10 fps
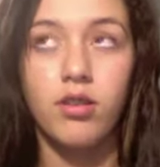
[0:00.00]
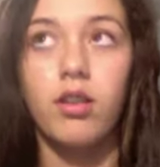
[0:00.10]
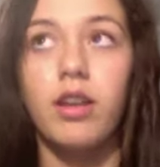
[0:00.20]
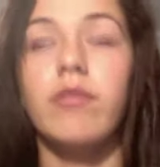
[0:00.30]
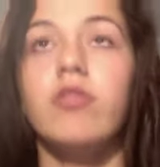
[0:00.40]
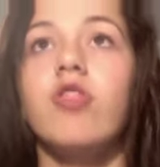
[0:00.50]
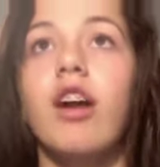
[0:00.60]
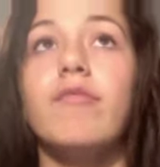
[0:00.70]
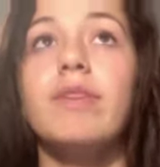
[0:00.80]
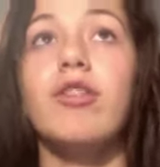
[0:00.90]
and it would
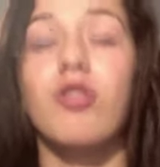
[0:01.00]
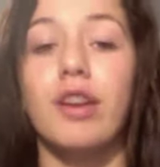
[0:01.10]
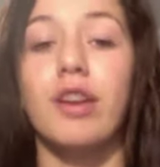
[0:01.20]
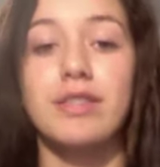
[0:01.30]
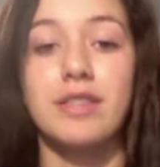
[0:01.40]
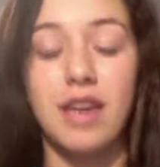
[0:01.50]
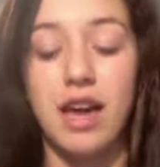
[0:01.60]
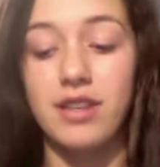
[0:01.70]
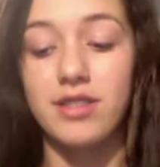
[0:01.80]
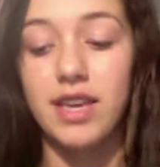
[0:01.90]
drive me crazy.
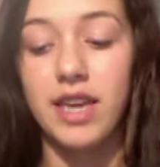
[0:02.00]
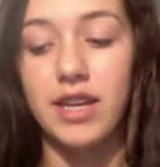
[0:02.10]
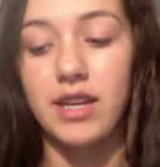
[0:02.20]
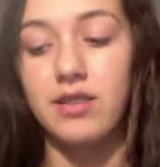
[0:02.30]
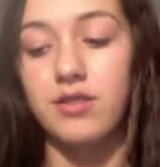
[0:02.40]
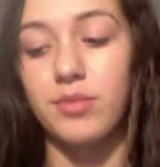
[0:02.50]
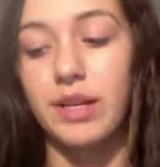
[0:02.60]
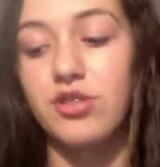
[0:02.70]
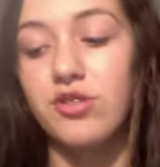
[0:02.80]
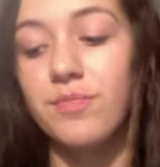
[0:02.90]
I just hated it so
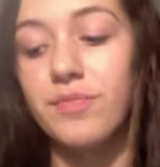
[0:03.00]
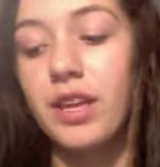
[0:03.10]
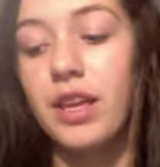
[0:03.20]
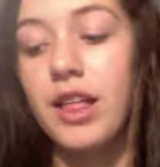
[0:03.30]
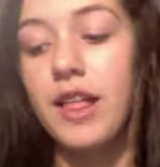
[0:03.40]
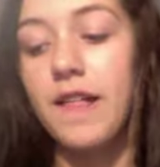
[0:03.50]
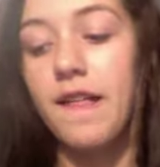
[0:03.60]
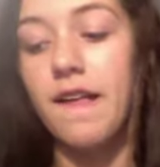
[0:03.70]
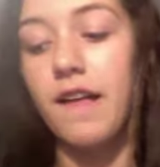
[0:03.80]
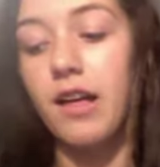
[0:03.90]
much.
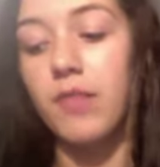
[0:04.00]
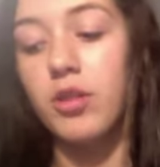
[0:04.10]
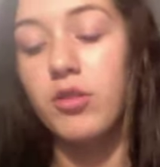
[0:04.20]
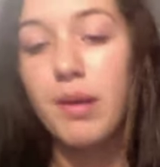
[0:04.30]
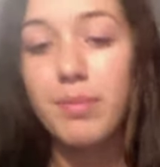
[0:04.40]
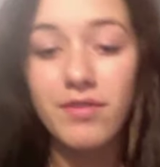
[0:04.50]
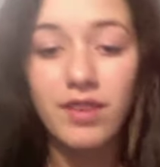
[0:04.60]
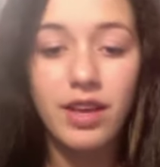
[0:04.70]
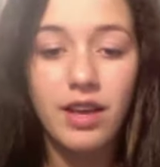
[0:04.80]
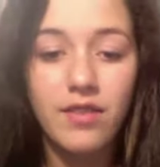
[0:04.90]
Another pet peeve I
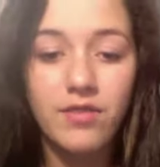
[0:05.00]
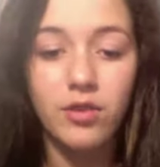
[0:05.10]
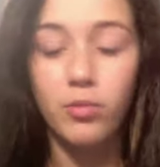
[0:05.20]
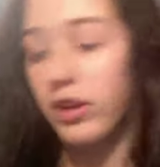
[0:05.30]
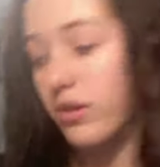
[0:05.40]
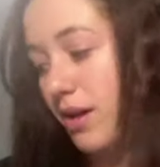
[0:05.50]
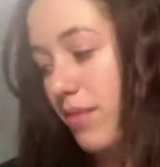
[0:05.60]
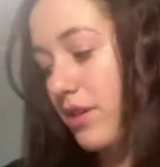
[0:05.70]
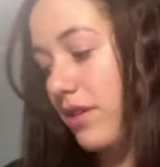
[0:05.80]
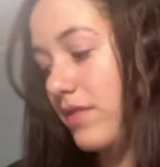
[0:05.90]
have, like a weird
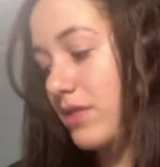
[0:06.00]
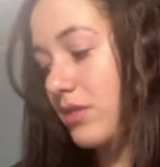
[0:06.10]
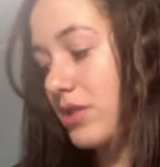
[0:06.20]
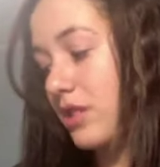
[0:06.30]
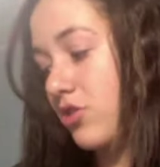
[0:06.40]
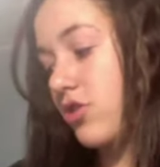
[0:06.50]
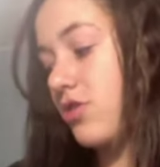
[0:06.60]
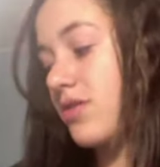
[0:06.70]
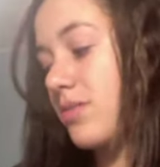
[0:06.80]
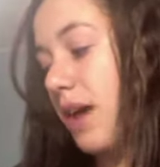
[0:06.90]
pet peeve, is when
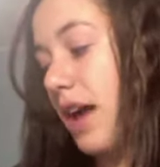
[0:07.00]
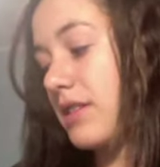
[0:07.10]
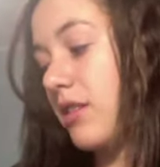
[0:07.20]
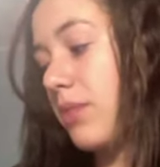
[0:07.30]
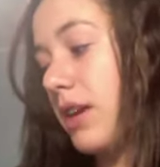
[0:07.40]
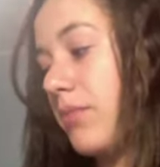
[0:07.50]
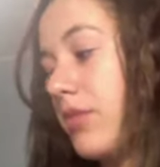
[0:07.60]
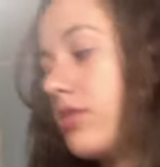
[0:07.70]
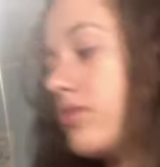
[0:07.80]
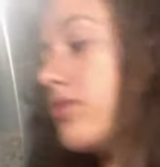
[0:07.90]
teachers pass out
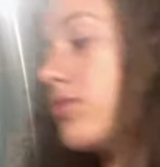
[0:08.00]
papers. So